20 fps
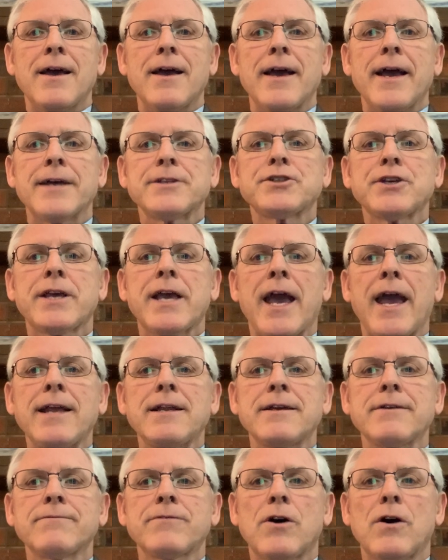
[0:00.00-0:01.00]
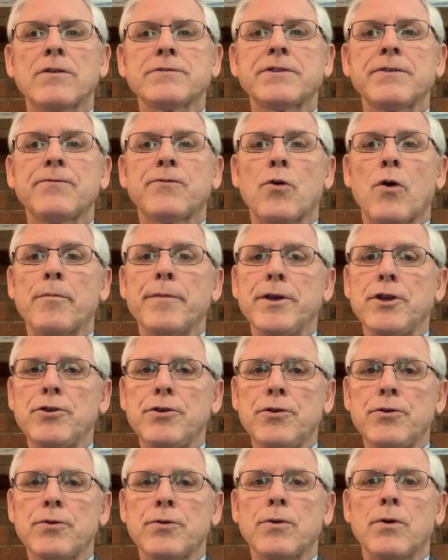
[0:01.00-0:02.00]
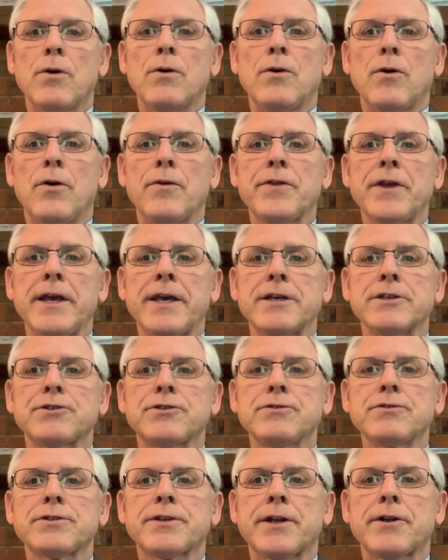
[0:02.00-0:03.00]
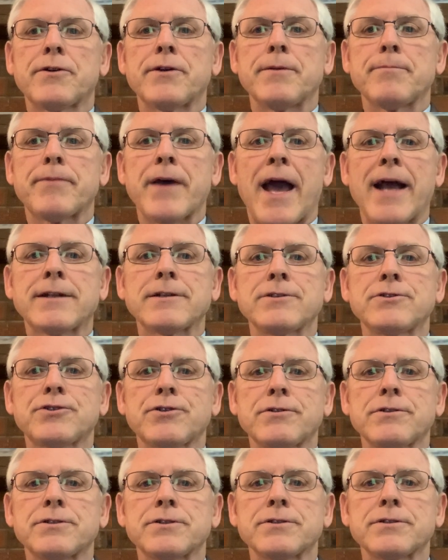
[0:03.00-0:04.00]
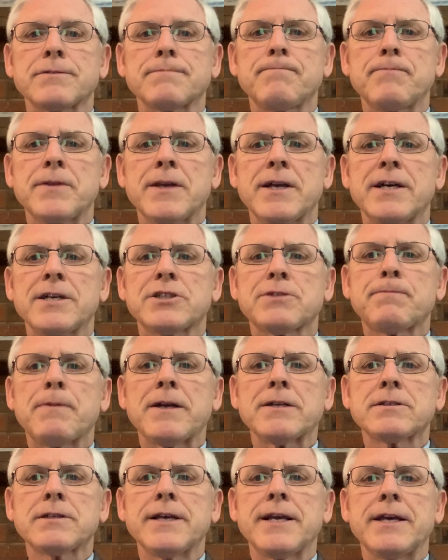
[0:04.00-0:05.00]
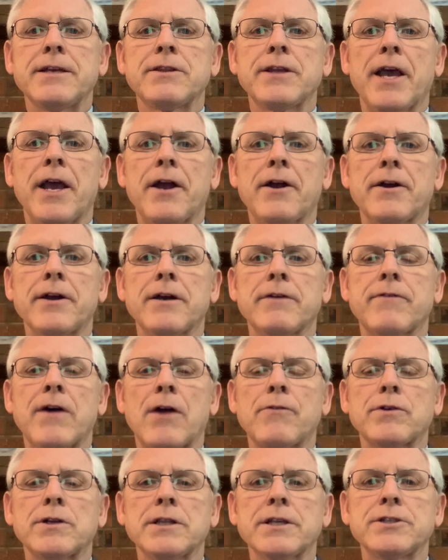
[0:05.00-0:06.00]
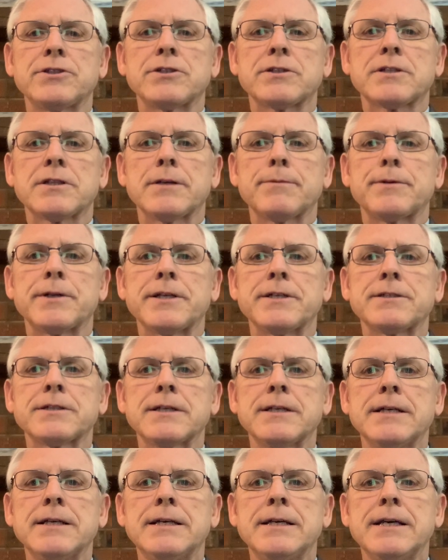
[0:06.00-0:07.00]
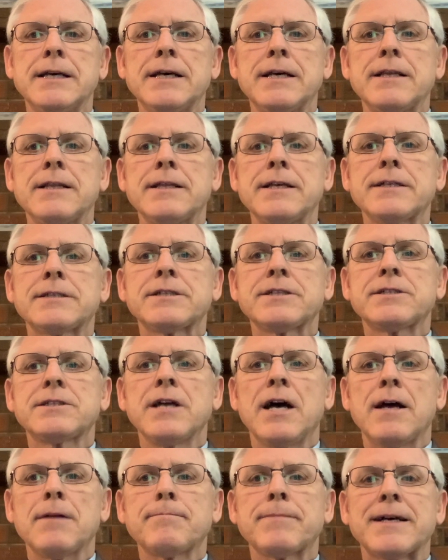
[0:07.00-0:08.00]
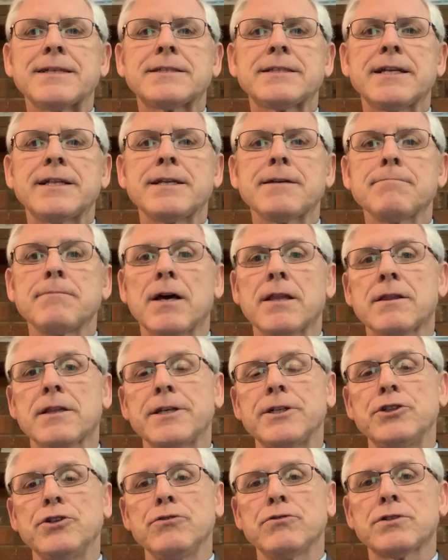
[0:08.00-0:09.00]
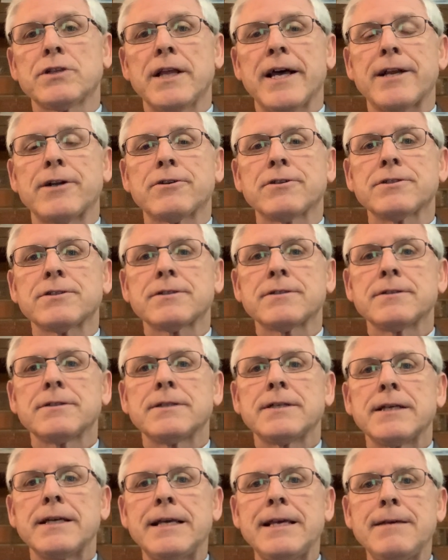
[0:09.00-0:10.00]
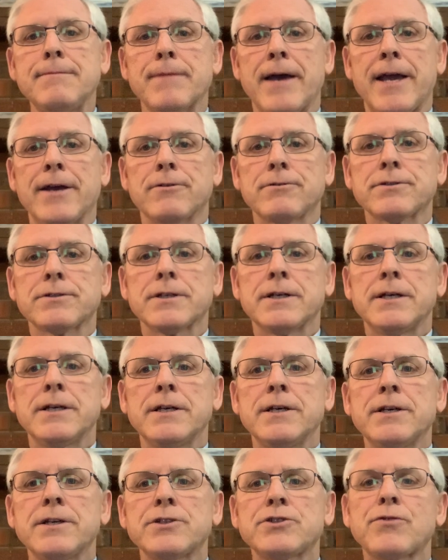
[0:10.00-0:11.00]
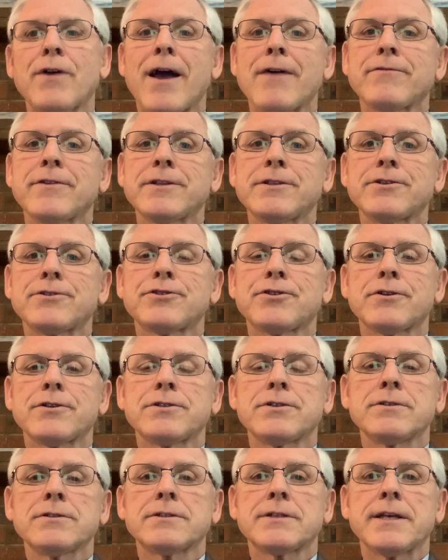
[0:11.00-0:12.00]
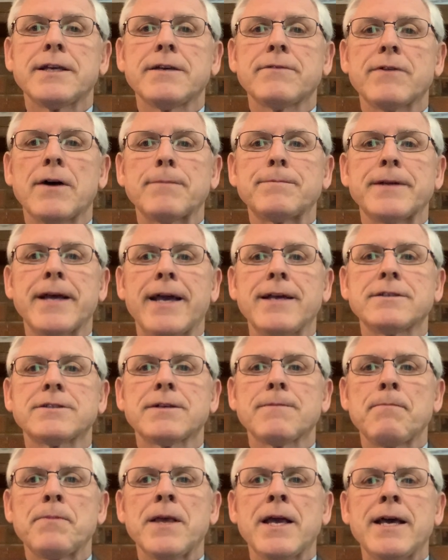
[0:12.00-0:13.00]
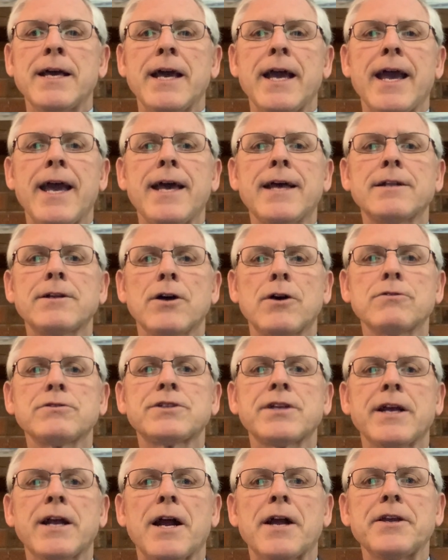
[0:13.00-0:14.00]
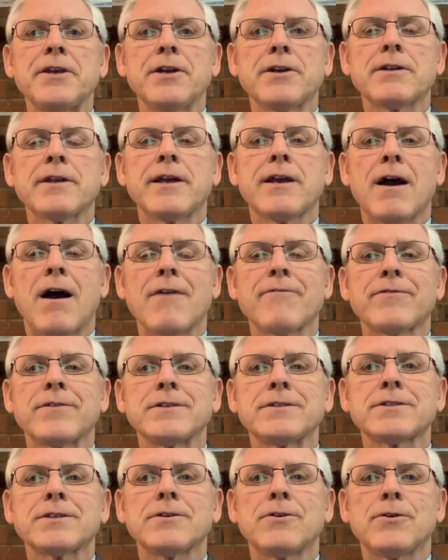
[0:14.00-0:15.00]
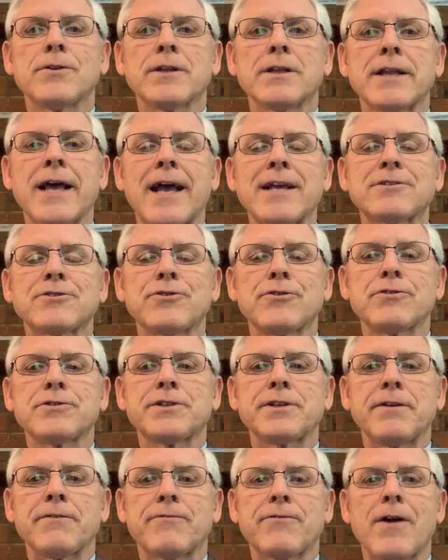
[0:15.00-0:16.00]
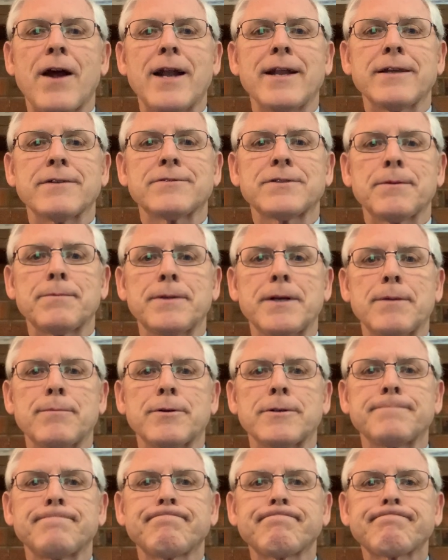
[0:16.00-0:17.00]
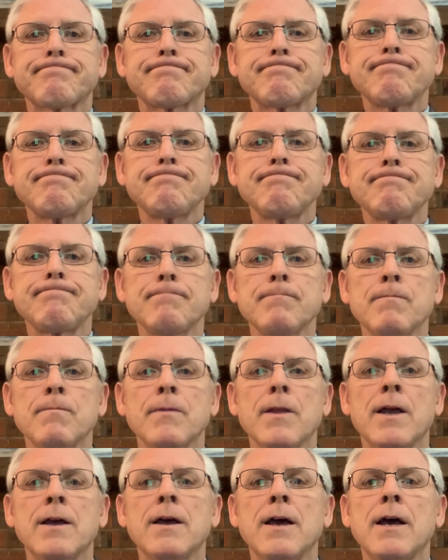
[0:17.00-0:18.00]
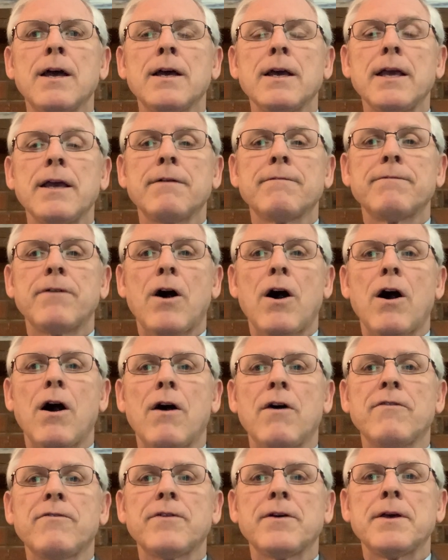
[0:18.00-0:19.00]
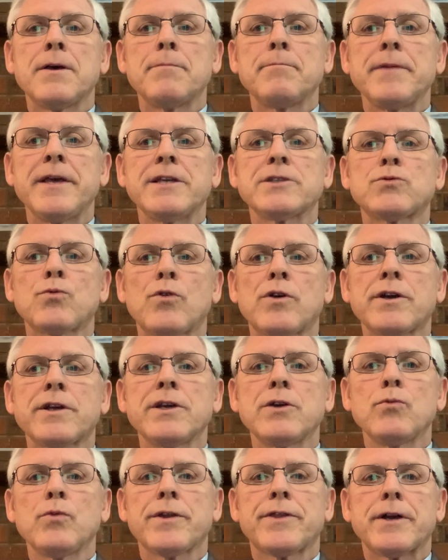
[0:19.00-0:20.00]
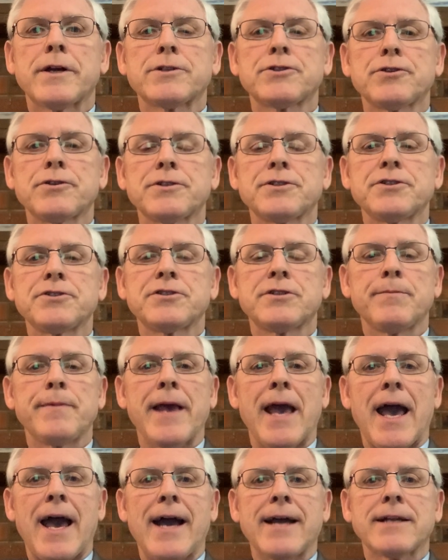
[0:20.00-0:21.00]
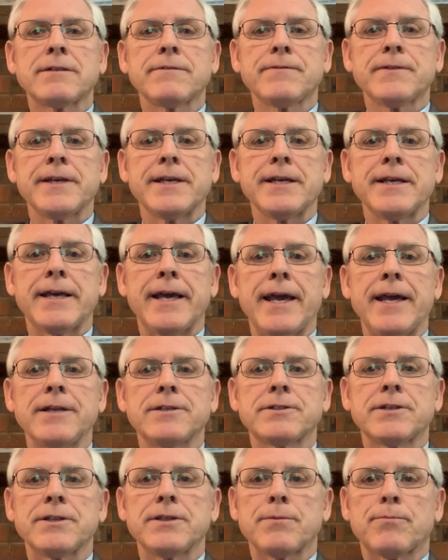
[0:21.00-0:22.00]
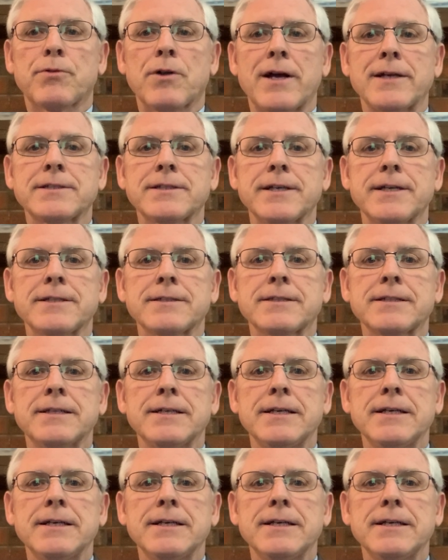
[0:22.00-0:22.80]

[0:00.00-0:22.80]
Educate involves informing you on the issues that are impacting churches, especially in the area of our religious liberties. This is done by sending monthly newsletters, emails, traveling to churches to give updates, and hosting our yearly conference on the last Thursday and Friday of September. Involve means working with our churches to be actively engaged in the process.